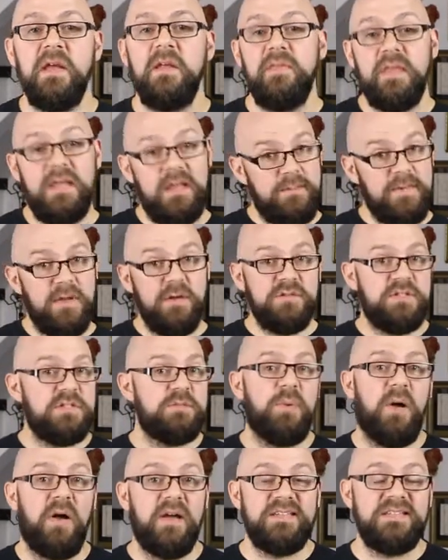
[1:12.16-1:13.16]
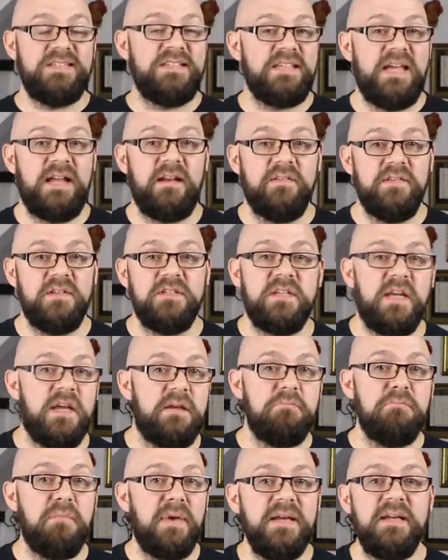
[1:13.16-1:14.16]
The hypnosis part is exactly the
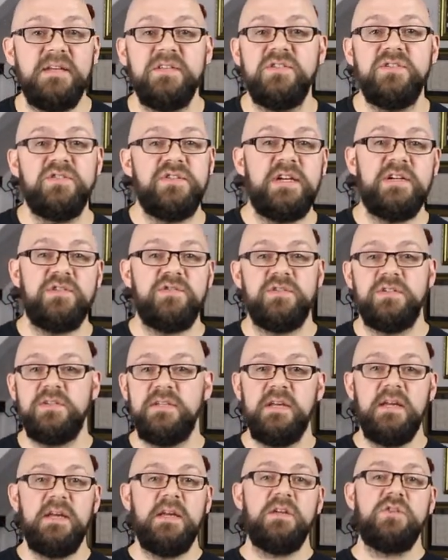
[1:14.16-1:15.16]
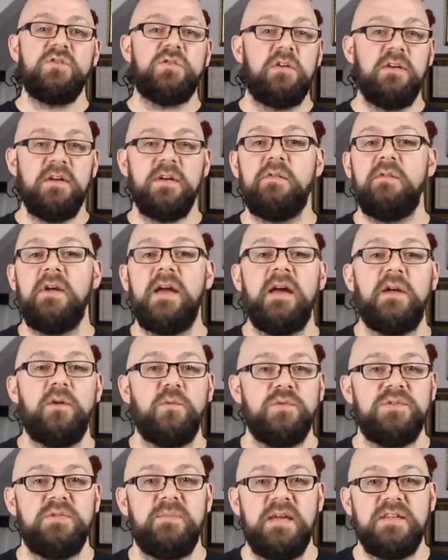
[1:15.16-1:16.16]
same. Make a suggestion, try and create an
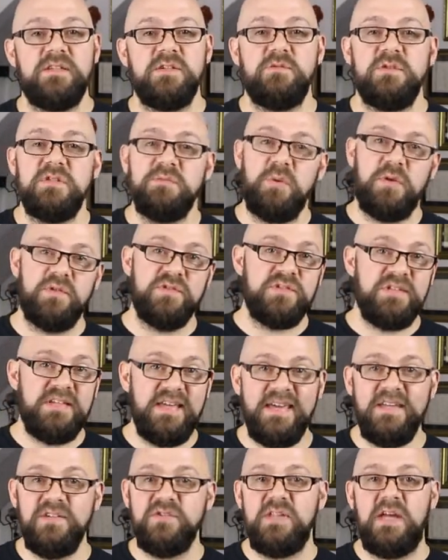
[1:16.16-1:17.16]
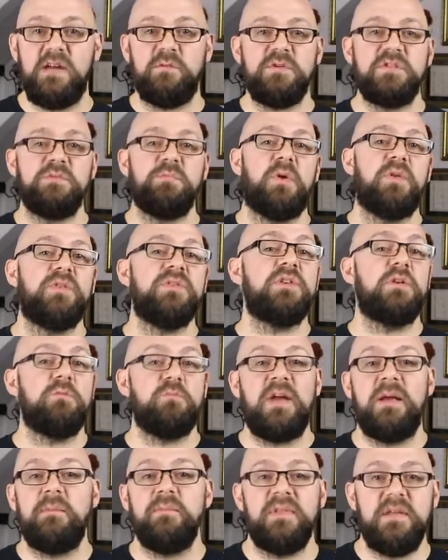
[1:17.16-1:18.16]
automatic response, gauge that response and
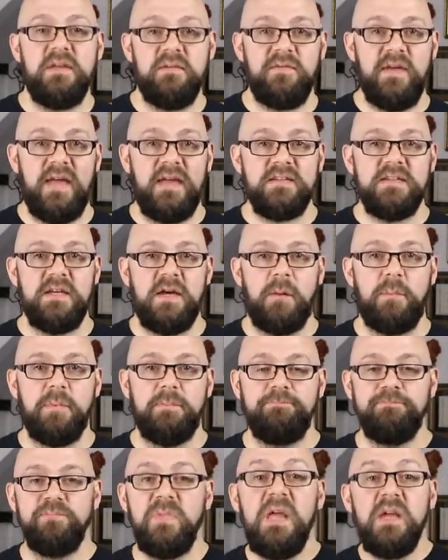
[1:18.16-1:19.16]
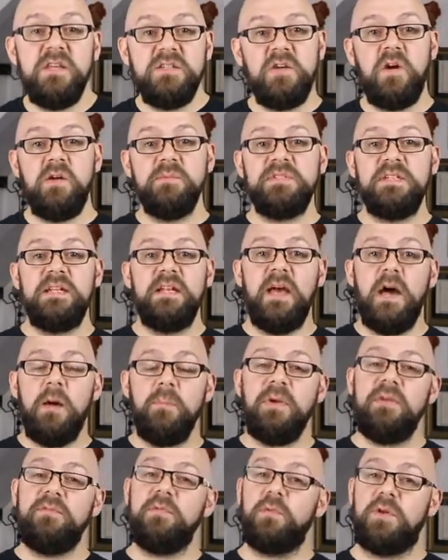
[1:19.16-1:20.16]
ramp the effect up. Time's nearly up,
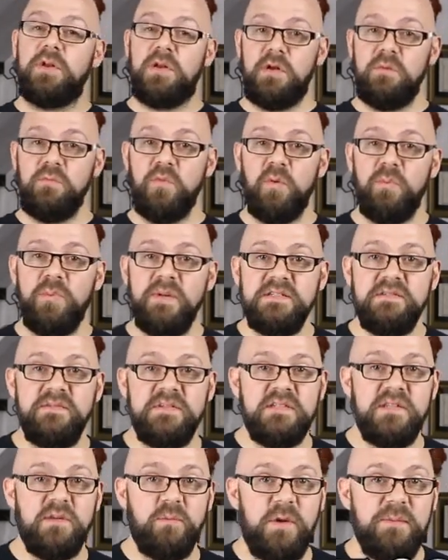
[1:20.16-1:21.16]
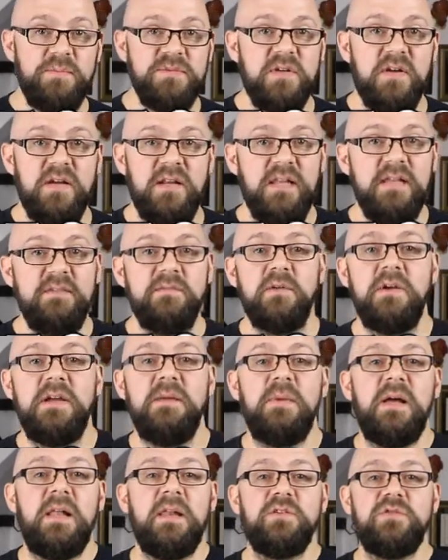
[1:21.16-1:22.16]
but if you want to know more, please visit the website, leave your
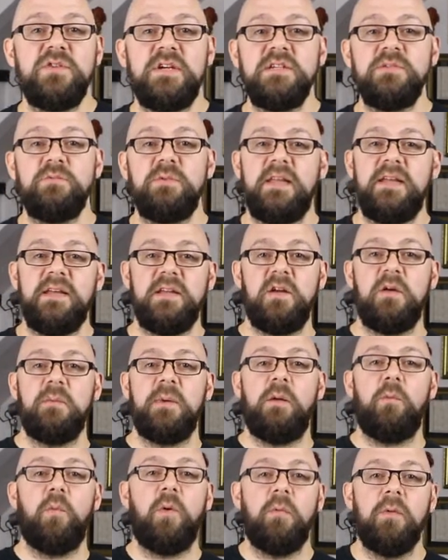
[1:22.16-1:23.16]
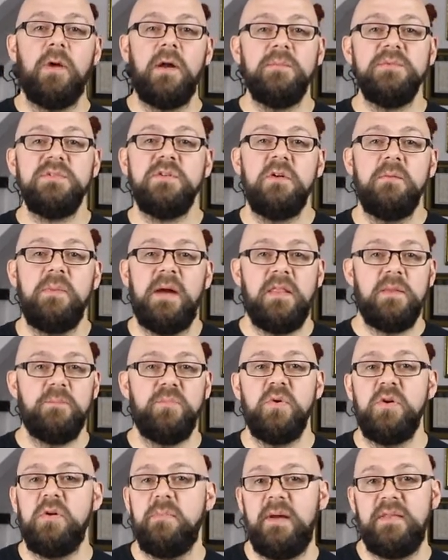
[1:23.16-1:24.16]
email address. We'll let you know about what we're up to, about the
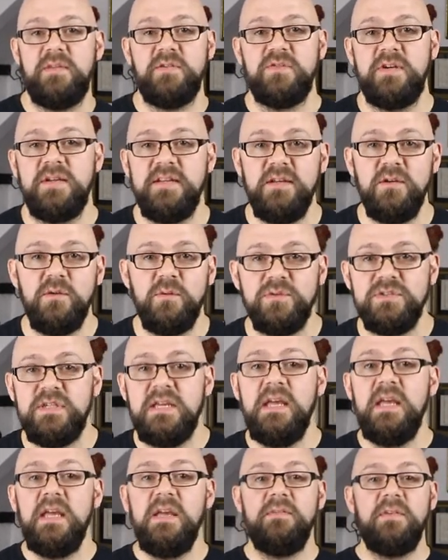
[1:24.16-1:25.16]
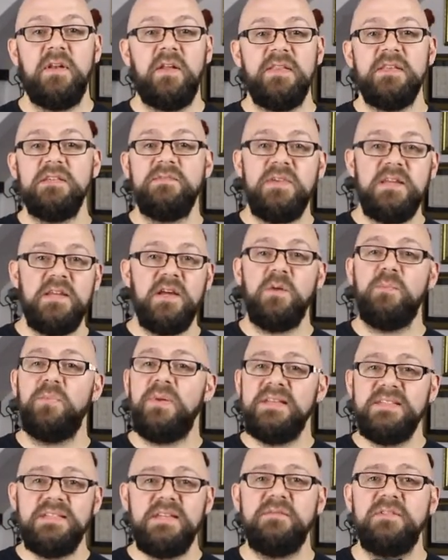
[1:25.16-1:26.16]
book, about the training course. If you like this video,
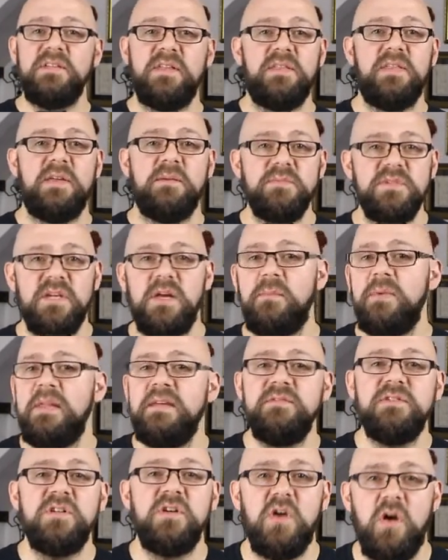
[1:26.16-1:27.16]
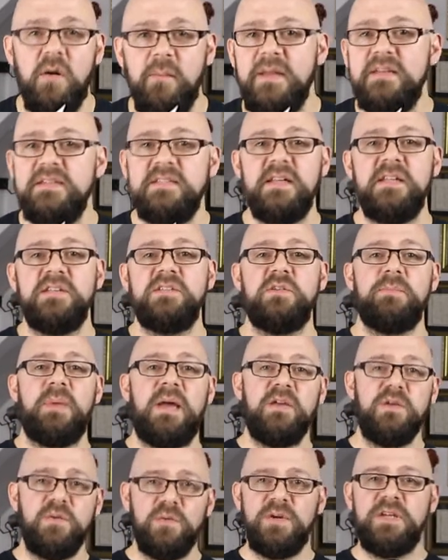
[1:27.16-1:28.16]
please give us a thumbs up, leave us a comment, tell us
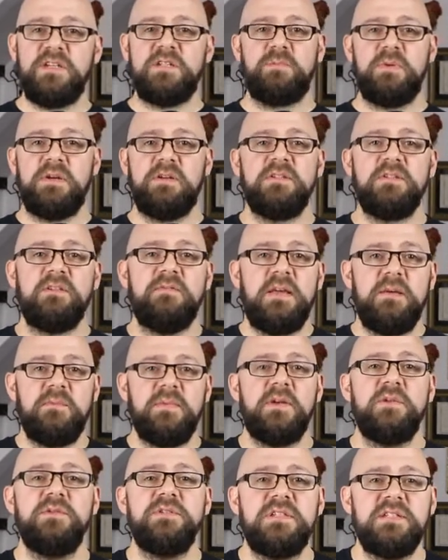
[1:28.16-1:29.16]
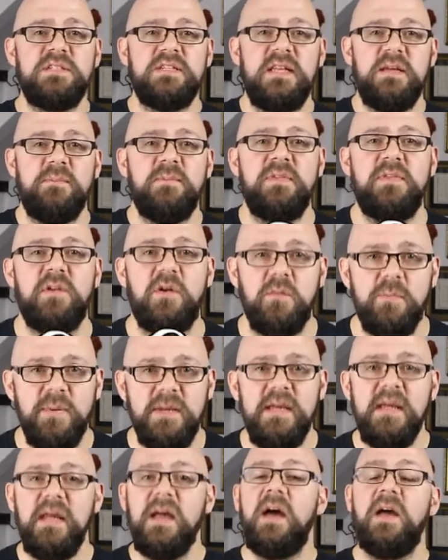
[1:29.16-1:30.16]
about your experience of hypnosis and hypnotherapy.
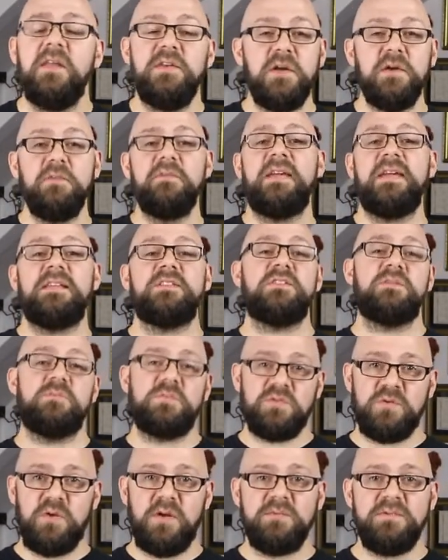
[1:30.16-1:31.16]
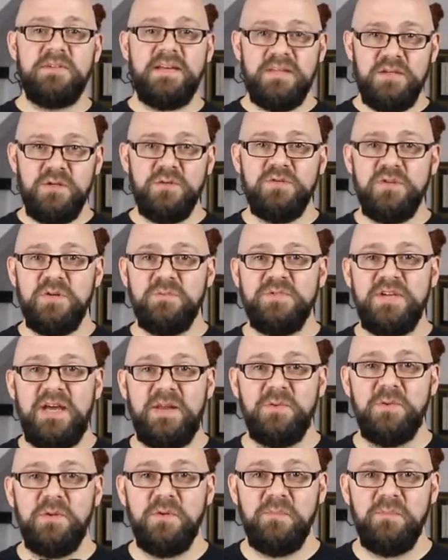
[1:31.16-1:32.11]
And don't forget to subscribe to our YouTube channel.